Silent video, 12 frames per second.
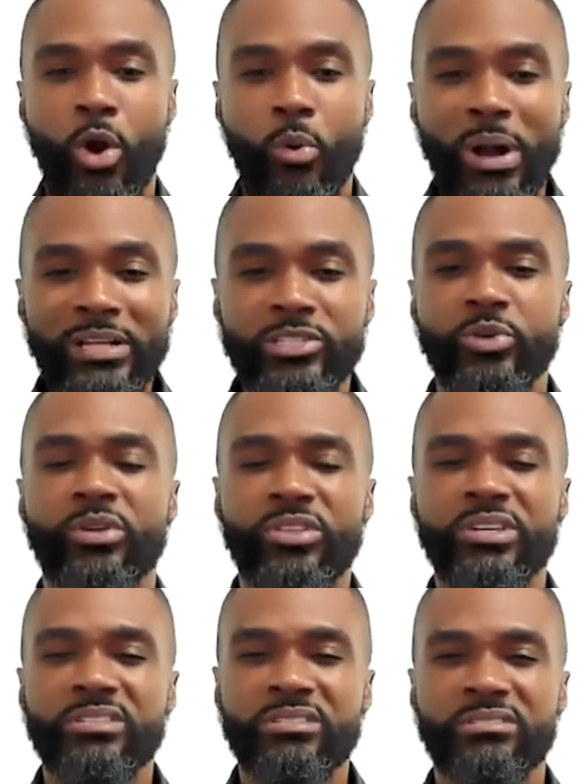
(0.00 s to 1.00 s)
While doing
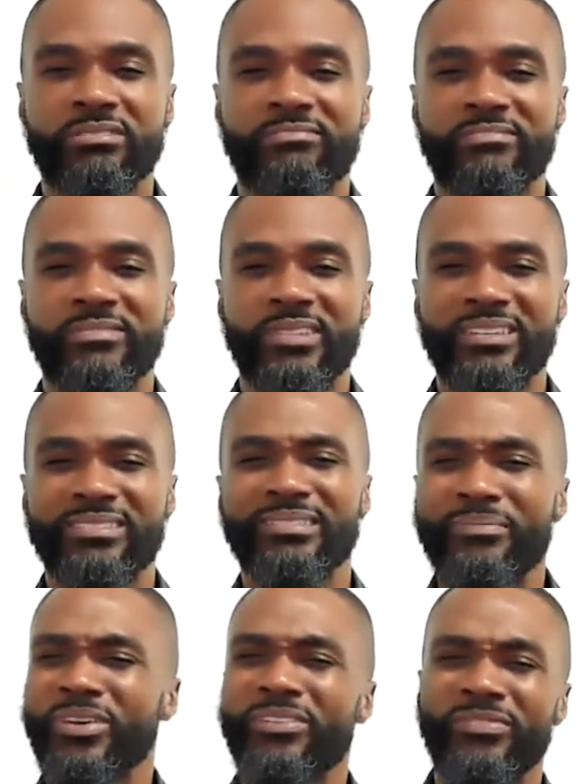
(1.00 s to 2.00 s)
this,
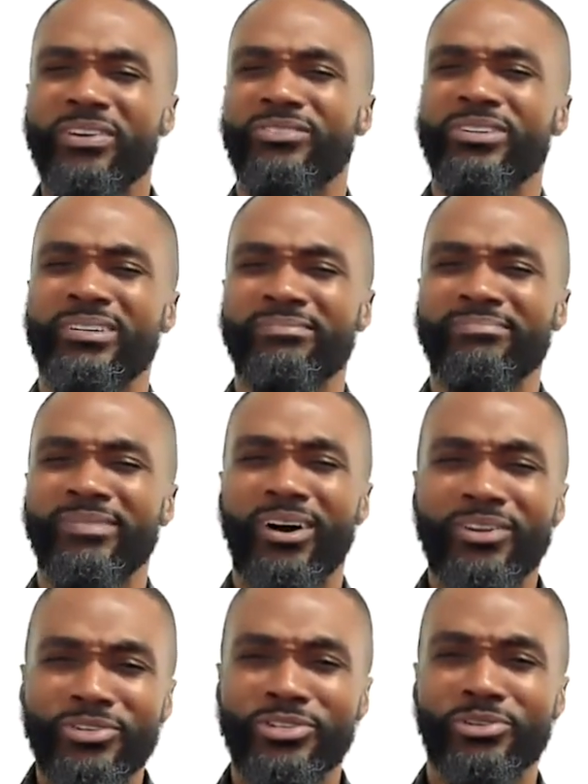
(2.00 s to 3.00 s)
something very
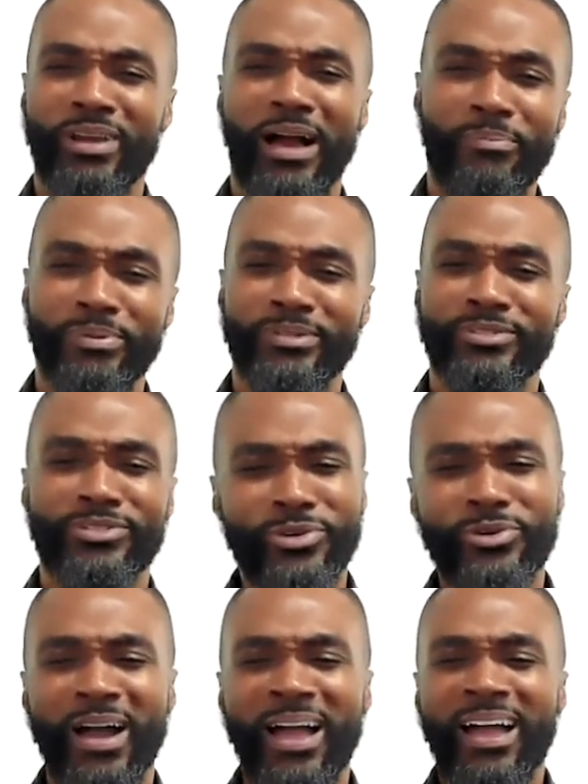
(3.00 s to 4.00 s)
unusual happened.
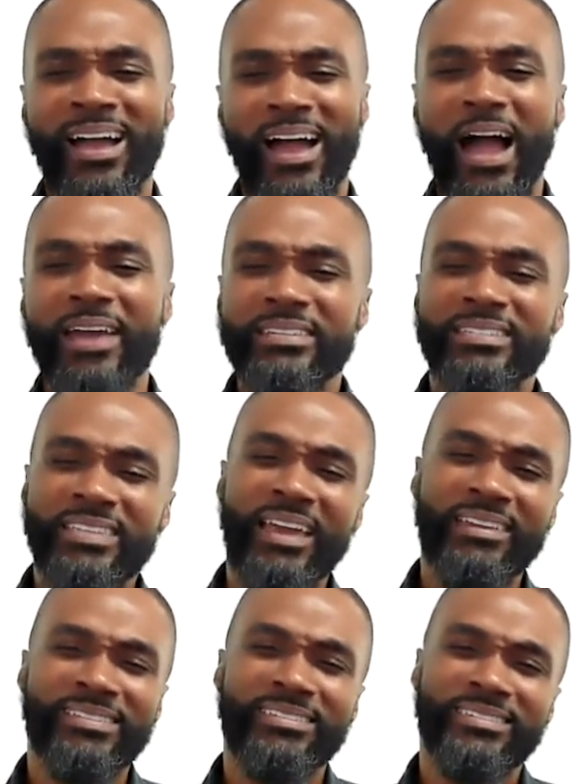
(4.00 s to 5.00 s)
So I
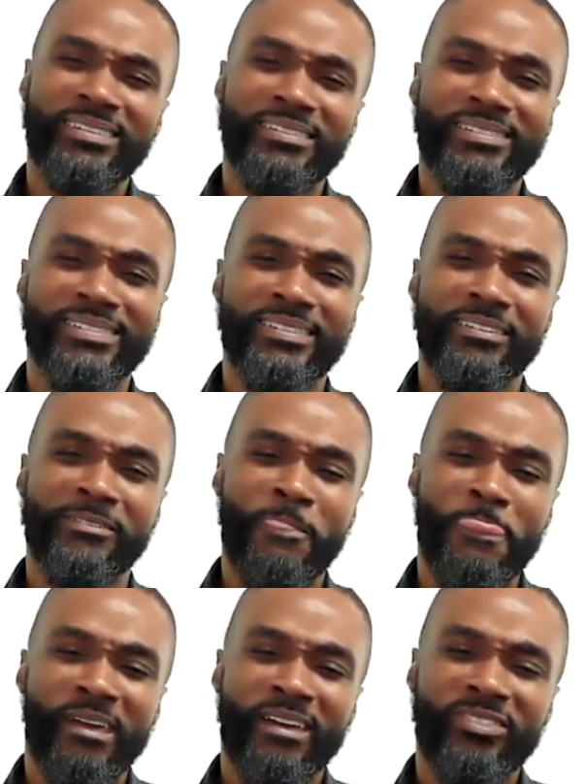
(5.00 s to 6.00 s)
decided to turn to
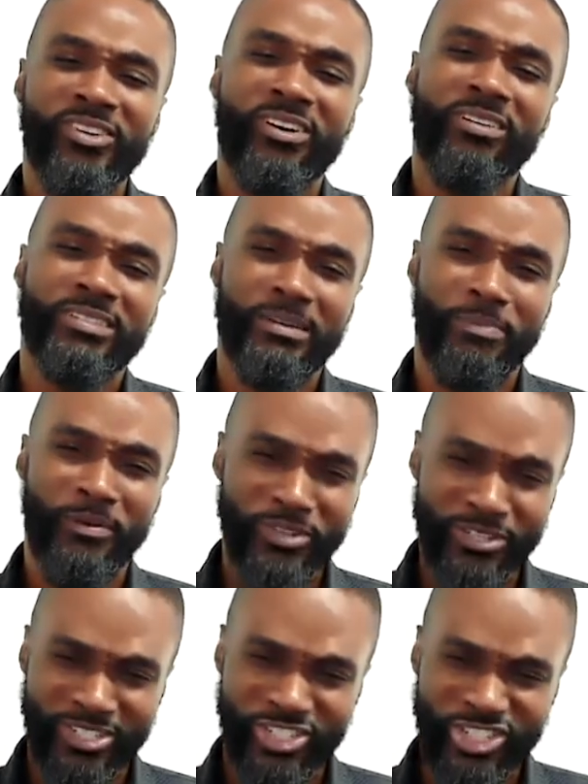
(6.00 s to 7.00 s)
the concept of the
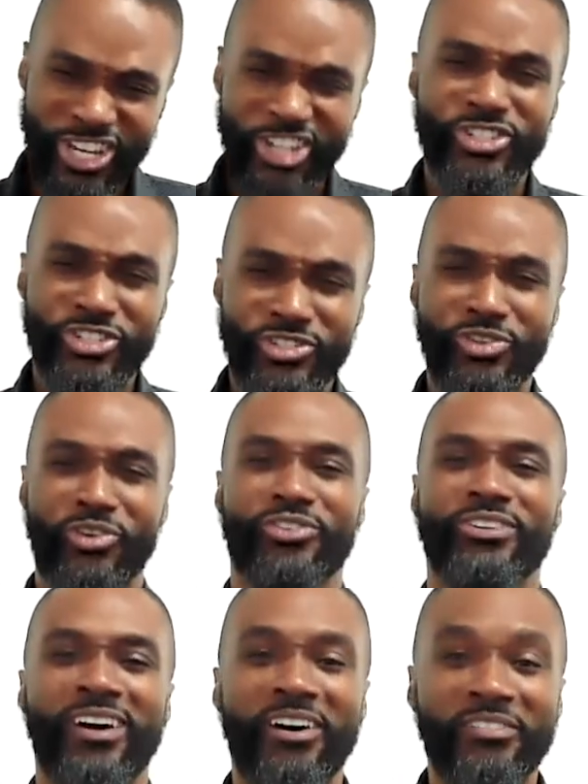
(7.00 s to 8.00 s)
shared
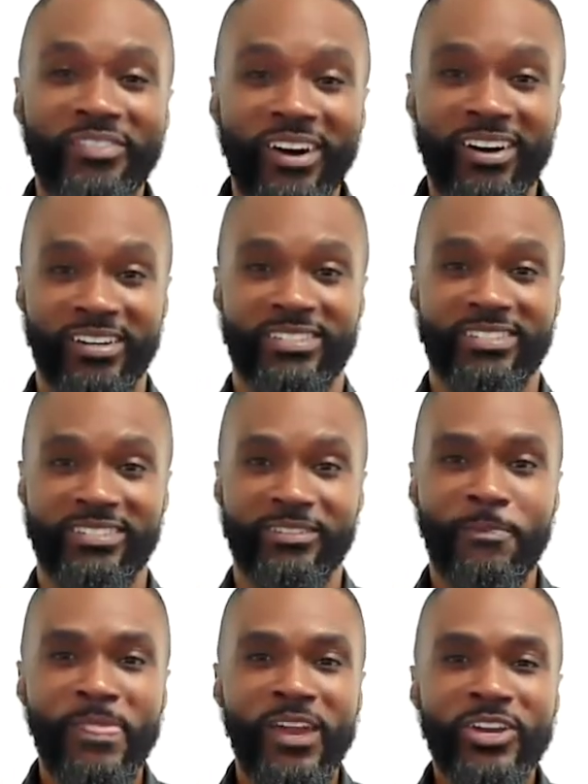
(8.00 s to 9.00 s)
story of
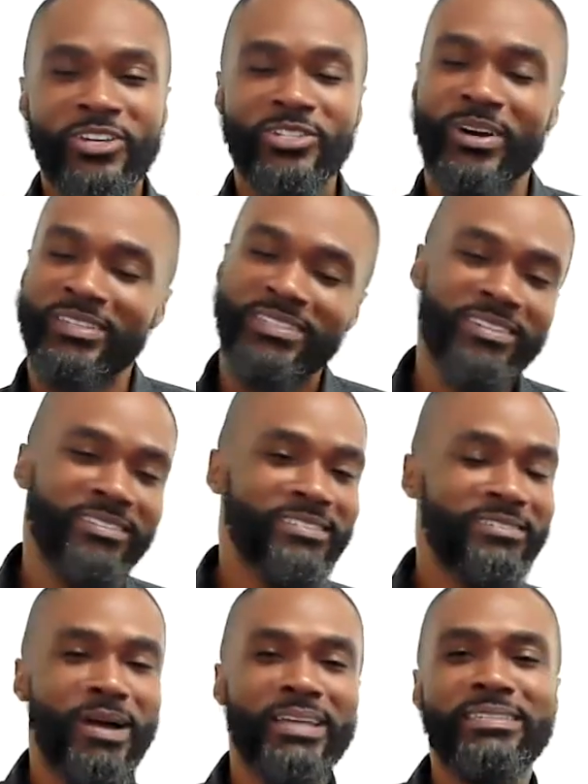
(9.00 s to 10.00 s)
us. So I turned
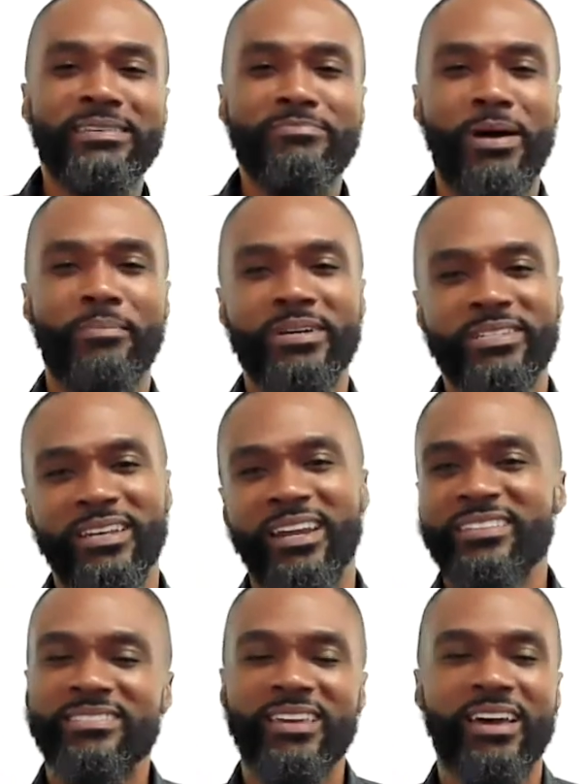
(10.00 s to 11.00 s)
to my team members and I
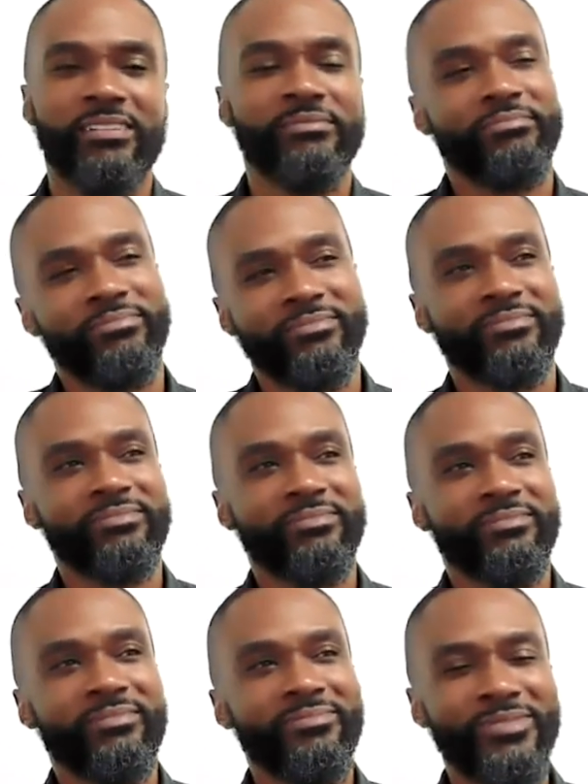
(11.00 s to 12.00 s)
said,
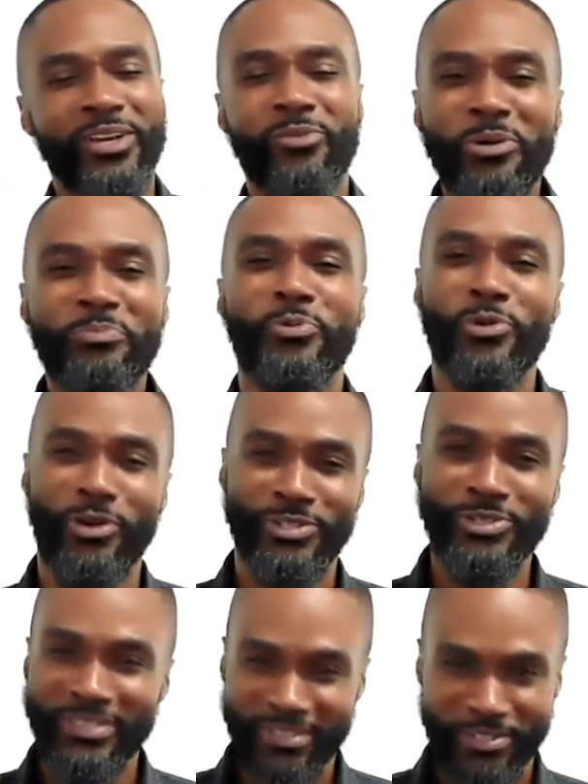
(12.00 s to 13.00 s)
what brought
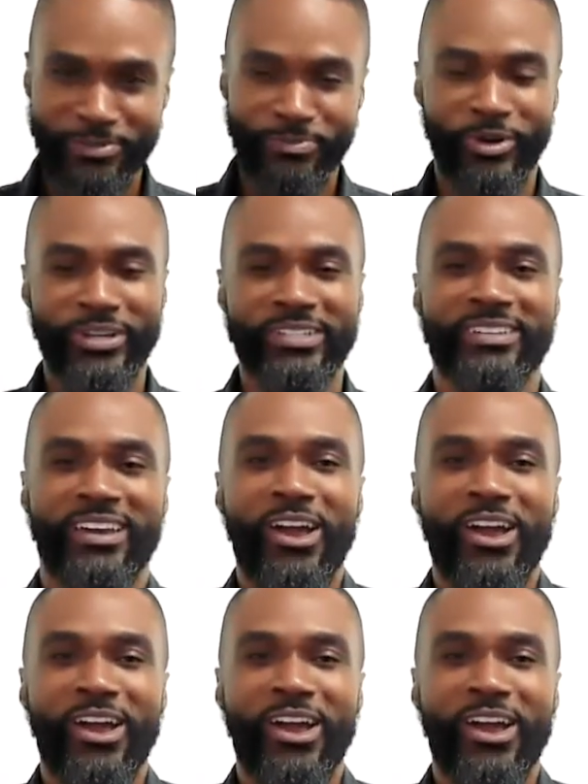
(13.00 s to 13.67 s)
you to this point?